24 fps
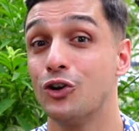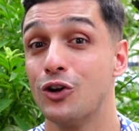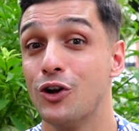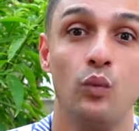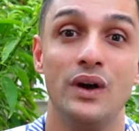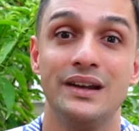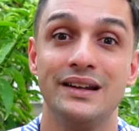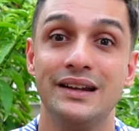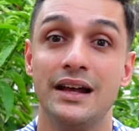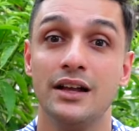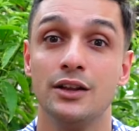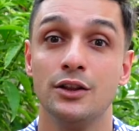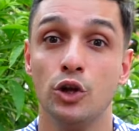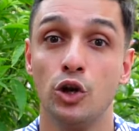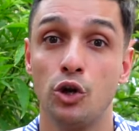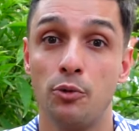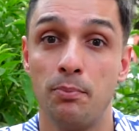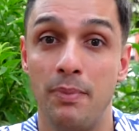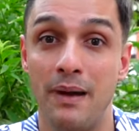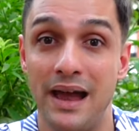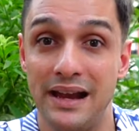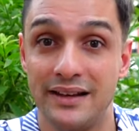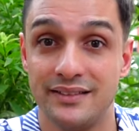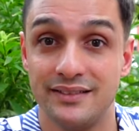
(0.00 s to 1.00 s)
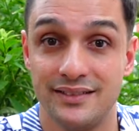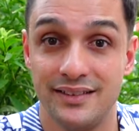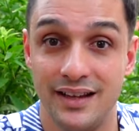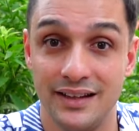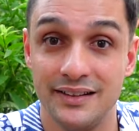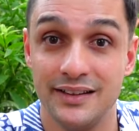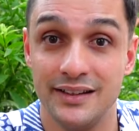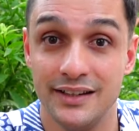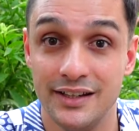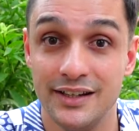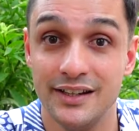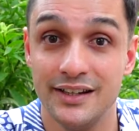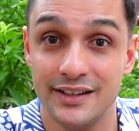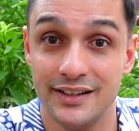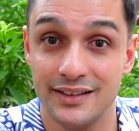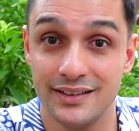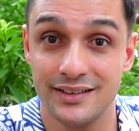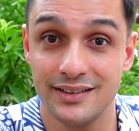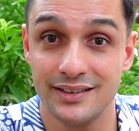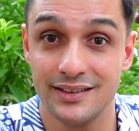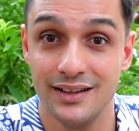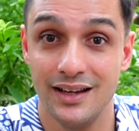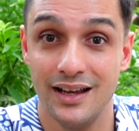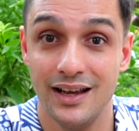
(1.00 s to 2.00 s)
When I look back 10
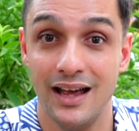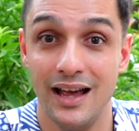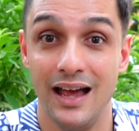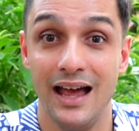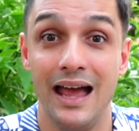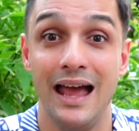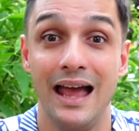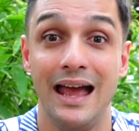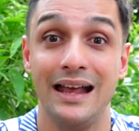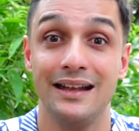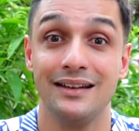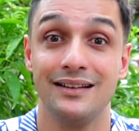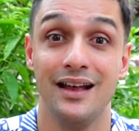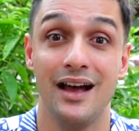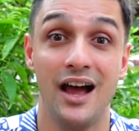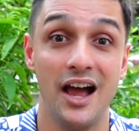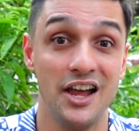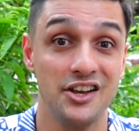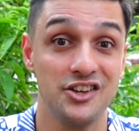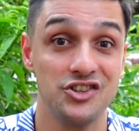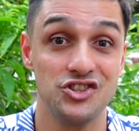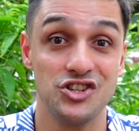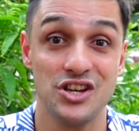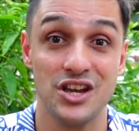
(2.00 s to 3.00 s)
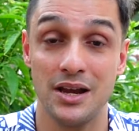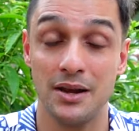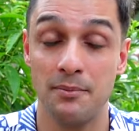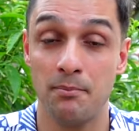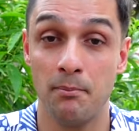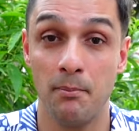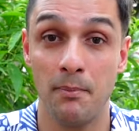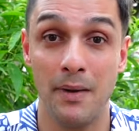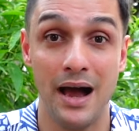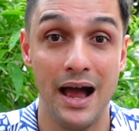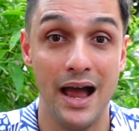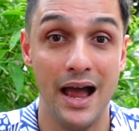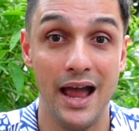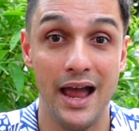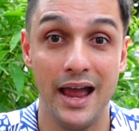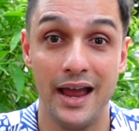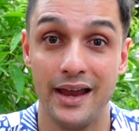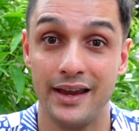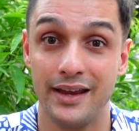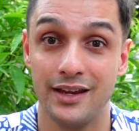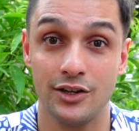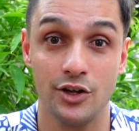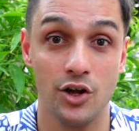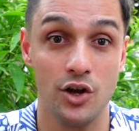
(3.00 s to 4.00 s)
years and I check my,
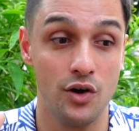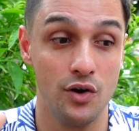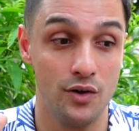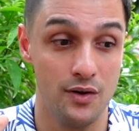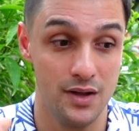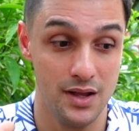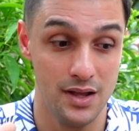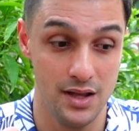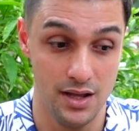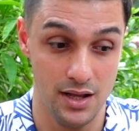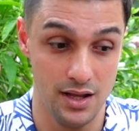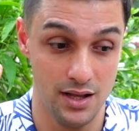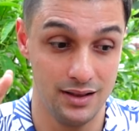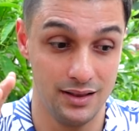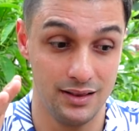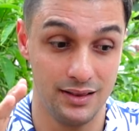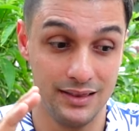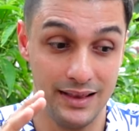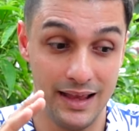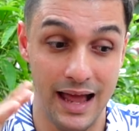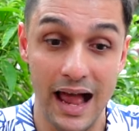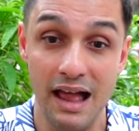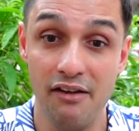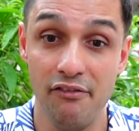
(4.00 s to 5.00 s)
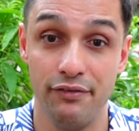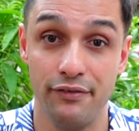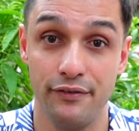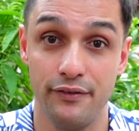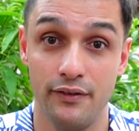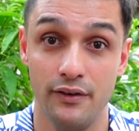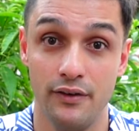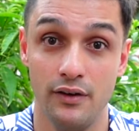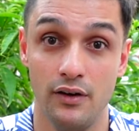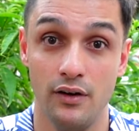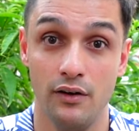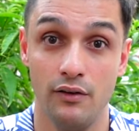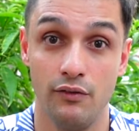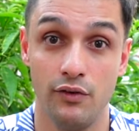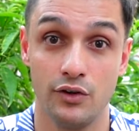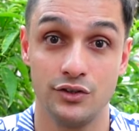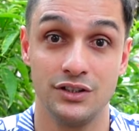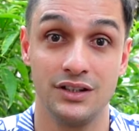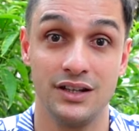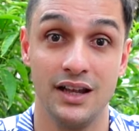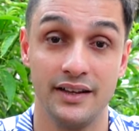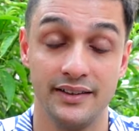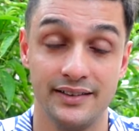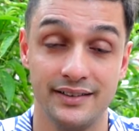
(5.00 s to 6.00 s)
you know, life for the
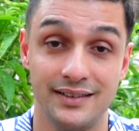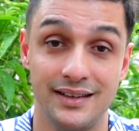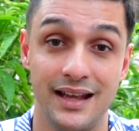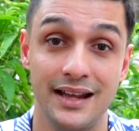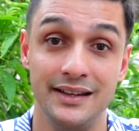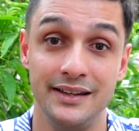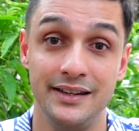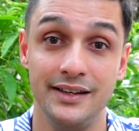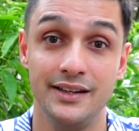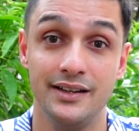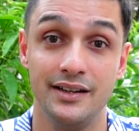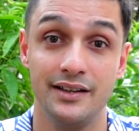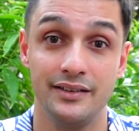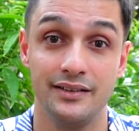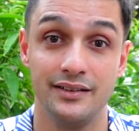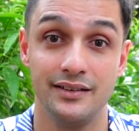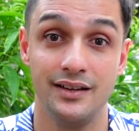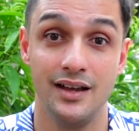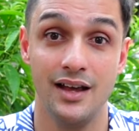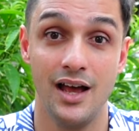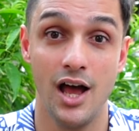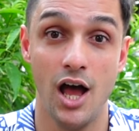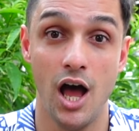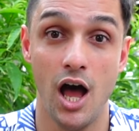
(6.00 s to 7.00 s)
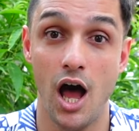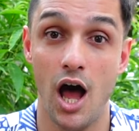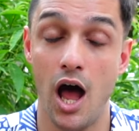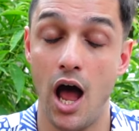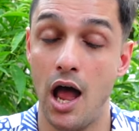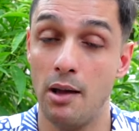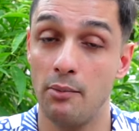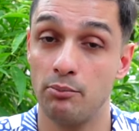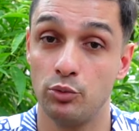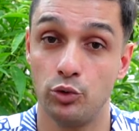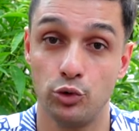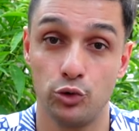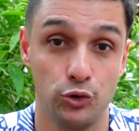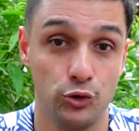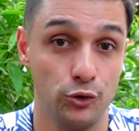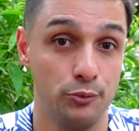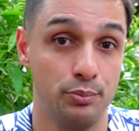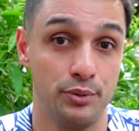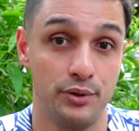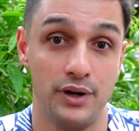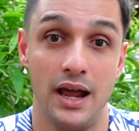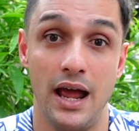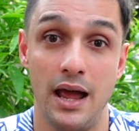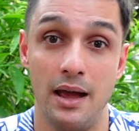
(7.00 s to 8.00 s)
last 10 years, I'm
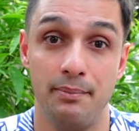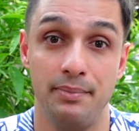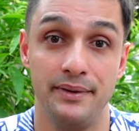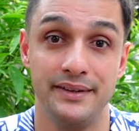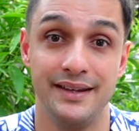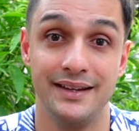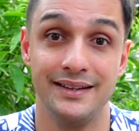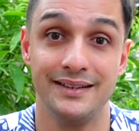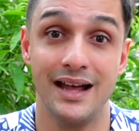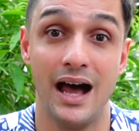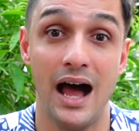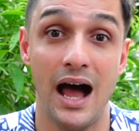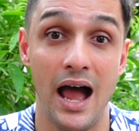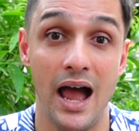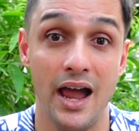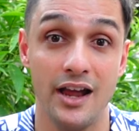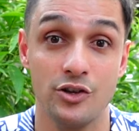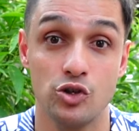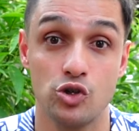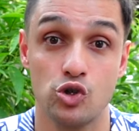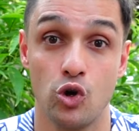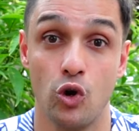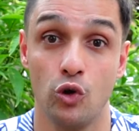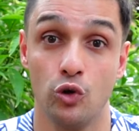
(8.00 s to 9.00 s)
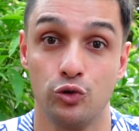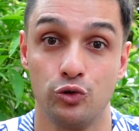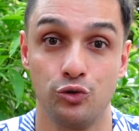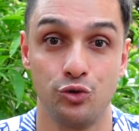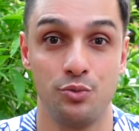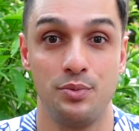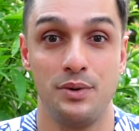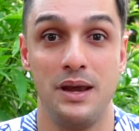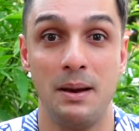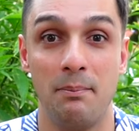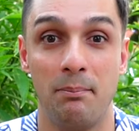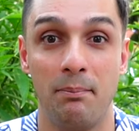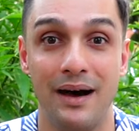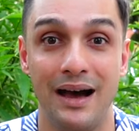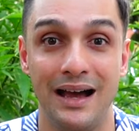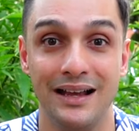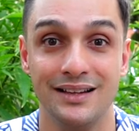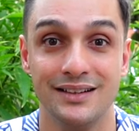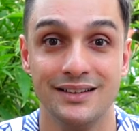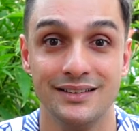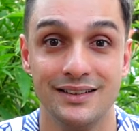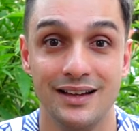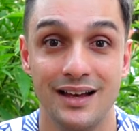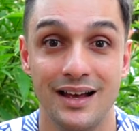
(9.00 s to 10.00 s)
super happy that I chose to be a
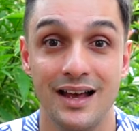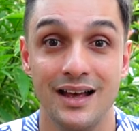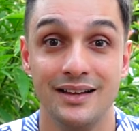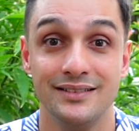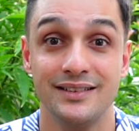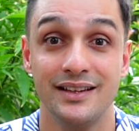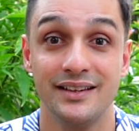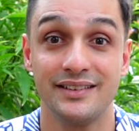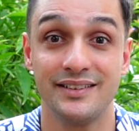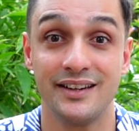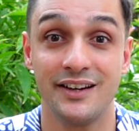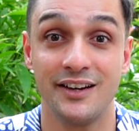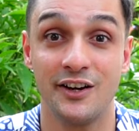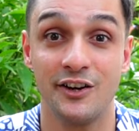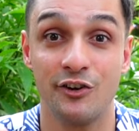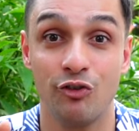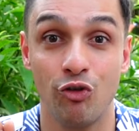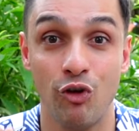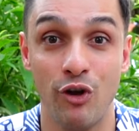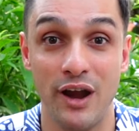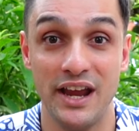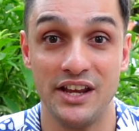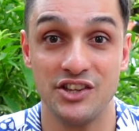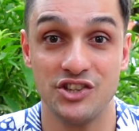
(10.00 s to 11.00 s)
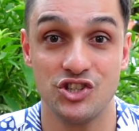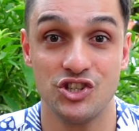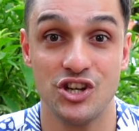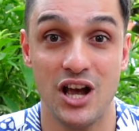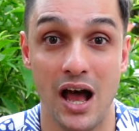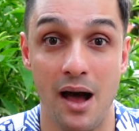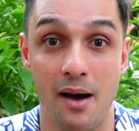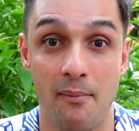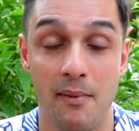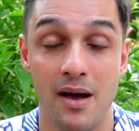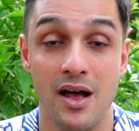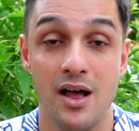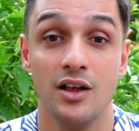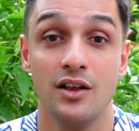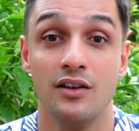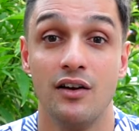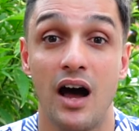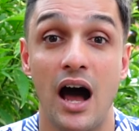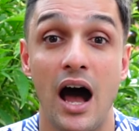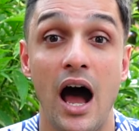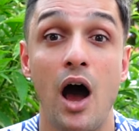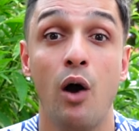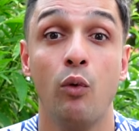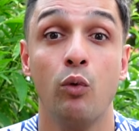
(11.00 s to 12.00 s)
pilot. That's a great job.
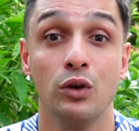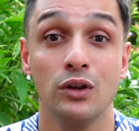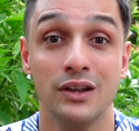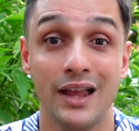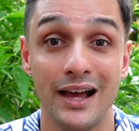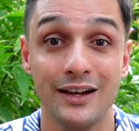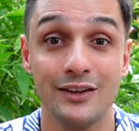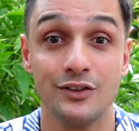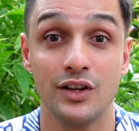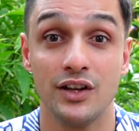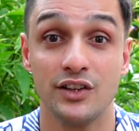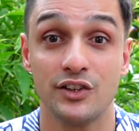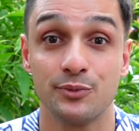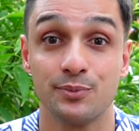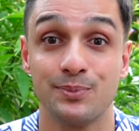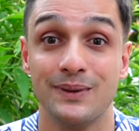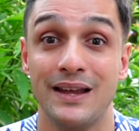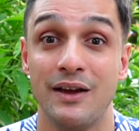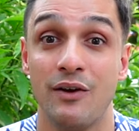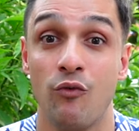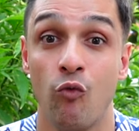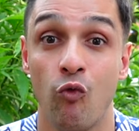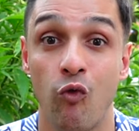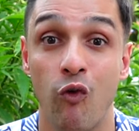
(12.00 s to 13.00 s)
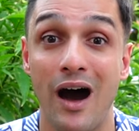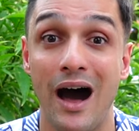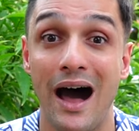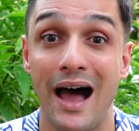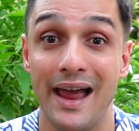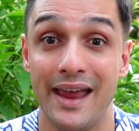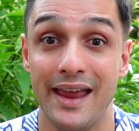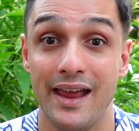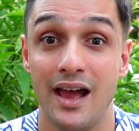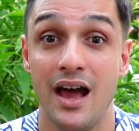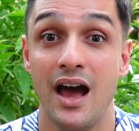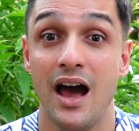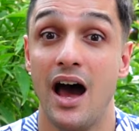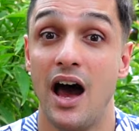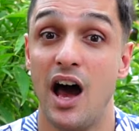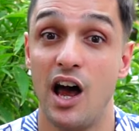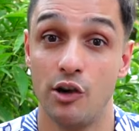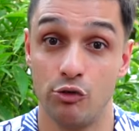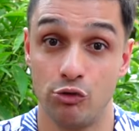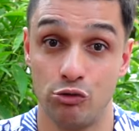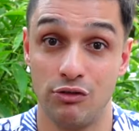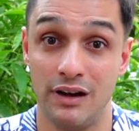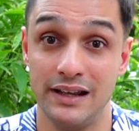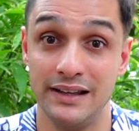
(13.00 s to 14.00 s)
I would like to explain why.
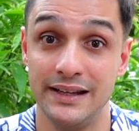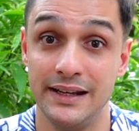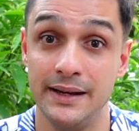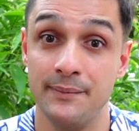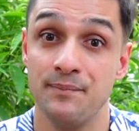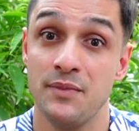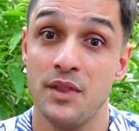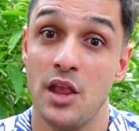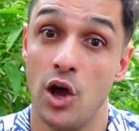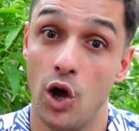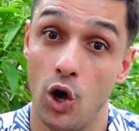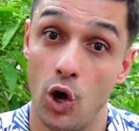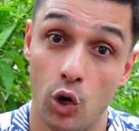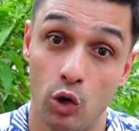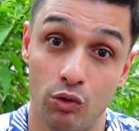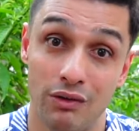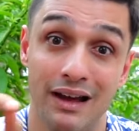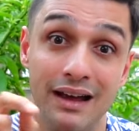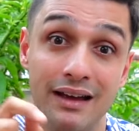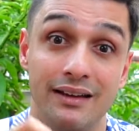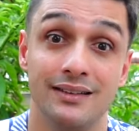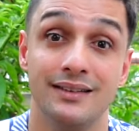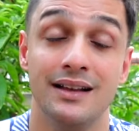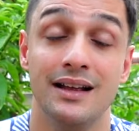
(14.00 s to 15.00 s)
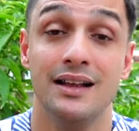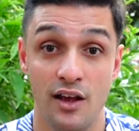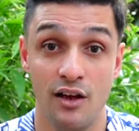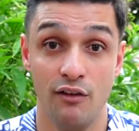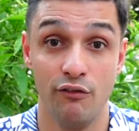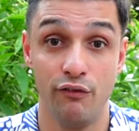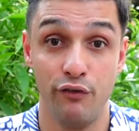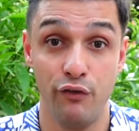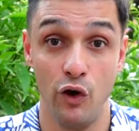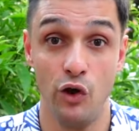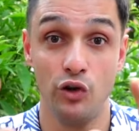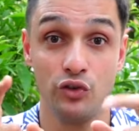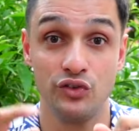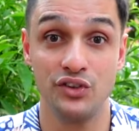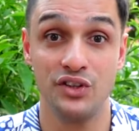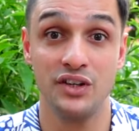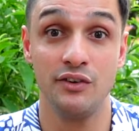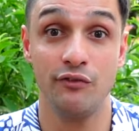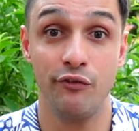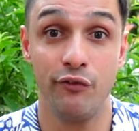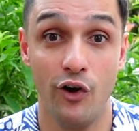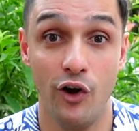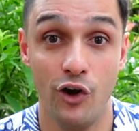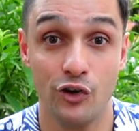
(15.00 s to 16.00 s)
Are you ready? All right. First
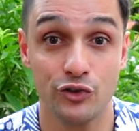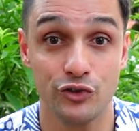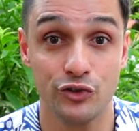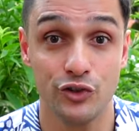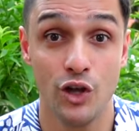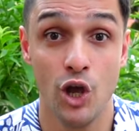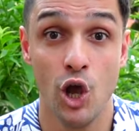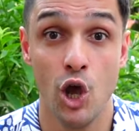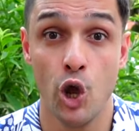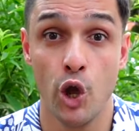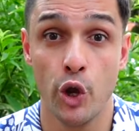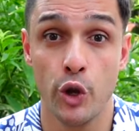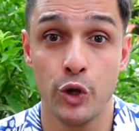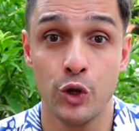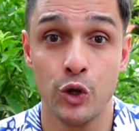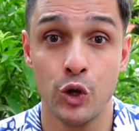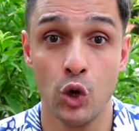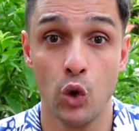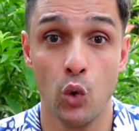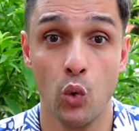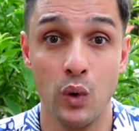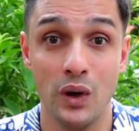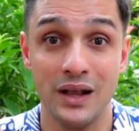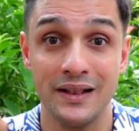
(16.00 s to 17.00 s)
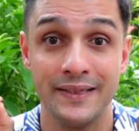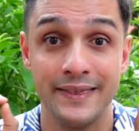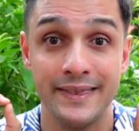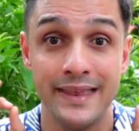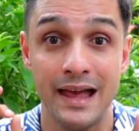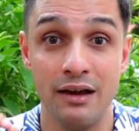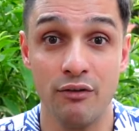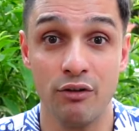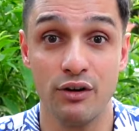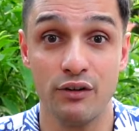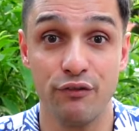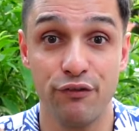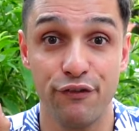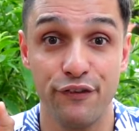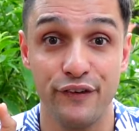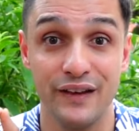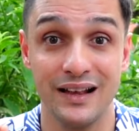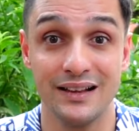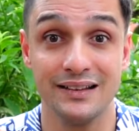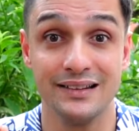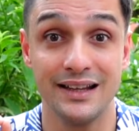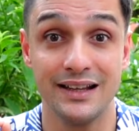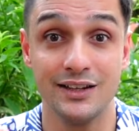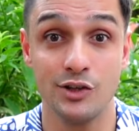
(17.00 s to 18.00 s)
thing first, you will never
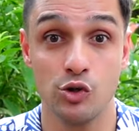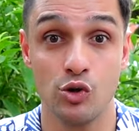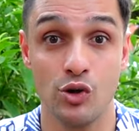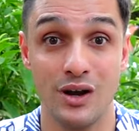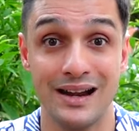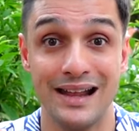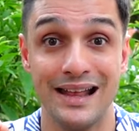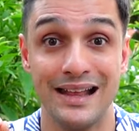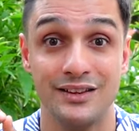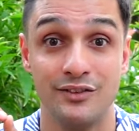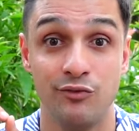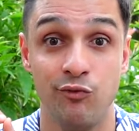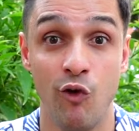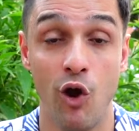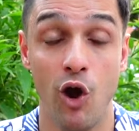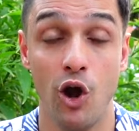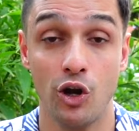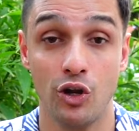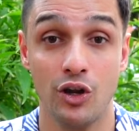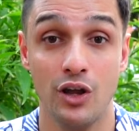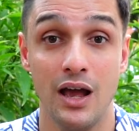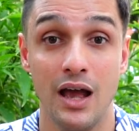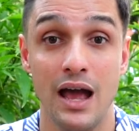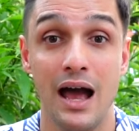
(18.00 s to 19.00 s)
feel that you are at work.